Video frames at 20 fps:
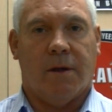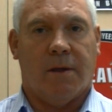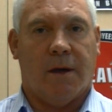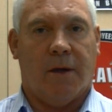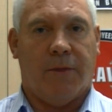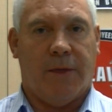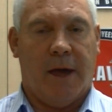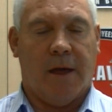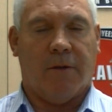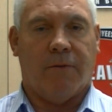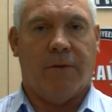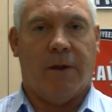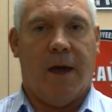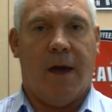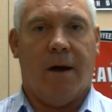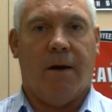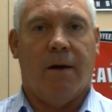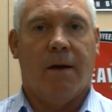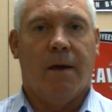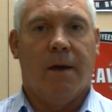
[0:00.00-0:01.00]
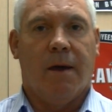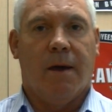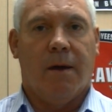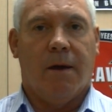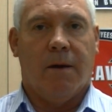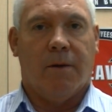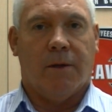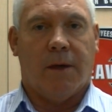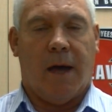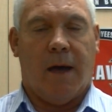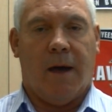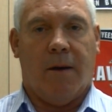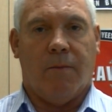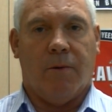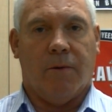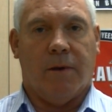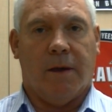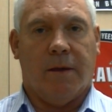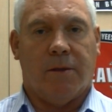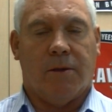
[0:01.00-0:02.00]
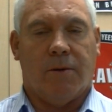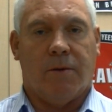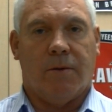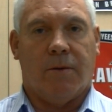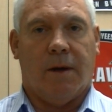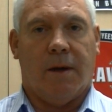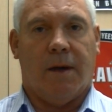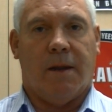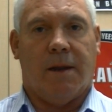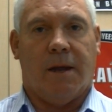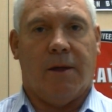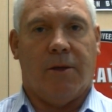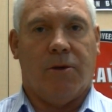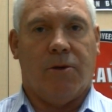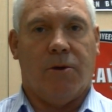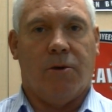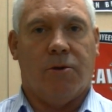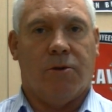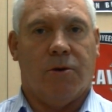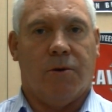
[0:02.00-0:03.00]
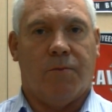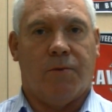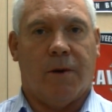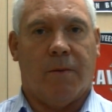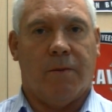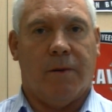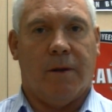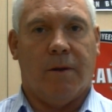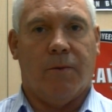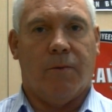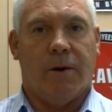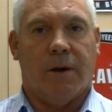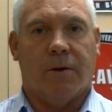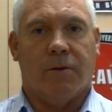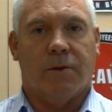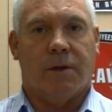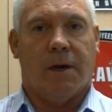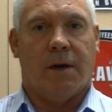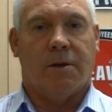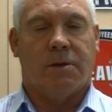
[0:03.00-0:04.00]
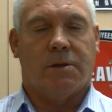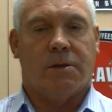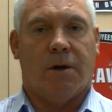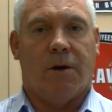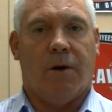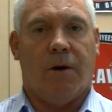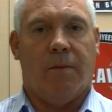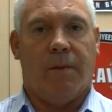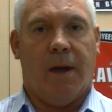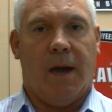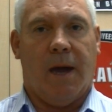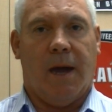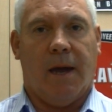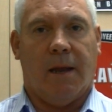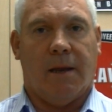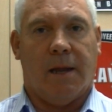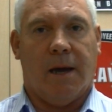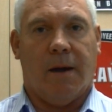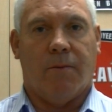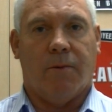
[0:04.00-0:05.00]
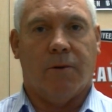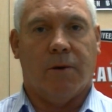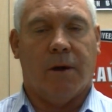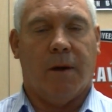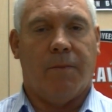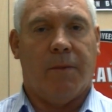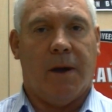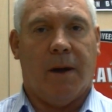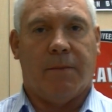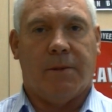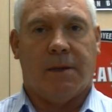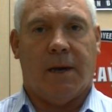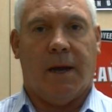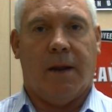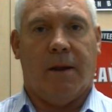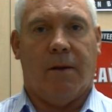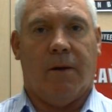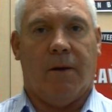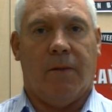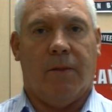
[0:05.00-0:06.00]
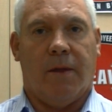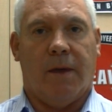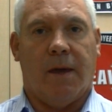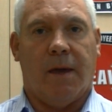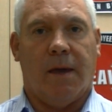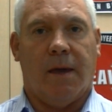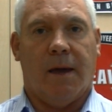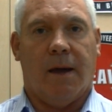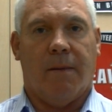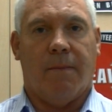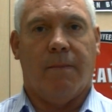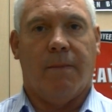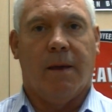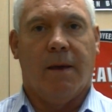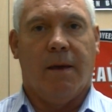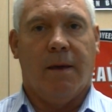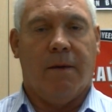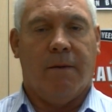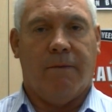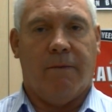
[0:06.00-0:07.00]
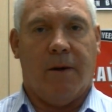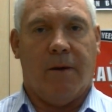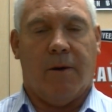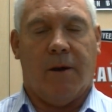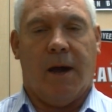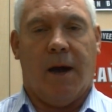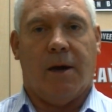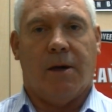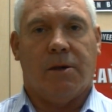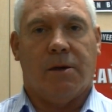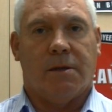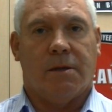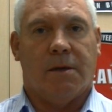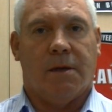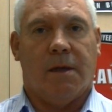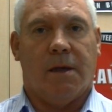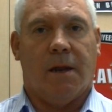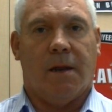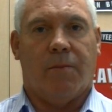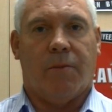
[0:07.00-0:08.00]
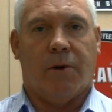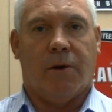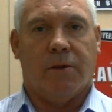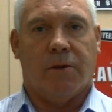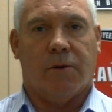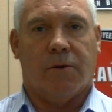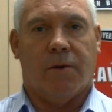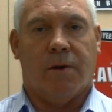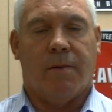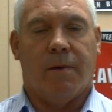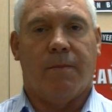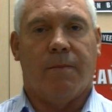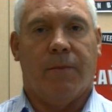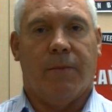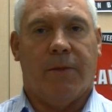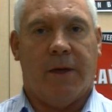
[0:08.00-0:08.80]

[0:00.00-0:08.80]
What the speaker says: So thanks for now. So we'll get to another YouTube probably in a week or so's time, and we'll keep you updated on the variation to the enterprise agreement.